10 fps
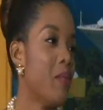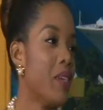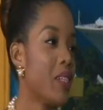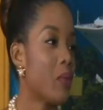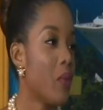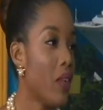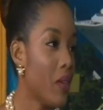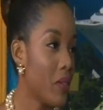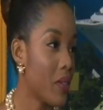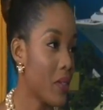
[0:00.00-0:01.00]
because
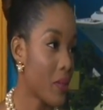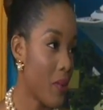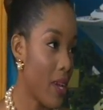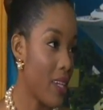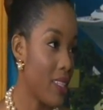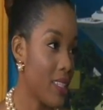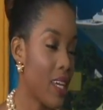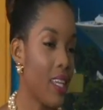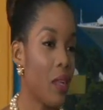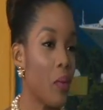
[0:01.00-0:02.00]
Wallhouse was quiet,
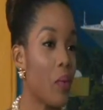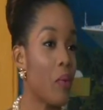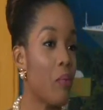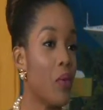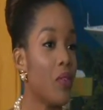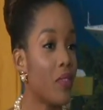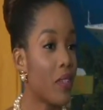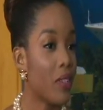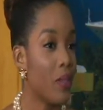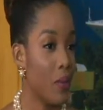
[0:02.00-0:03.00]
and then when we moved to
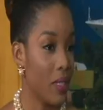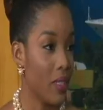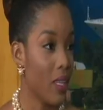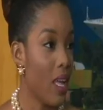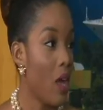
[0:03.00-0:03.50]
Goodwill,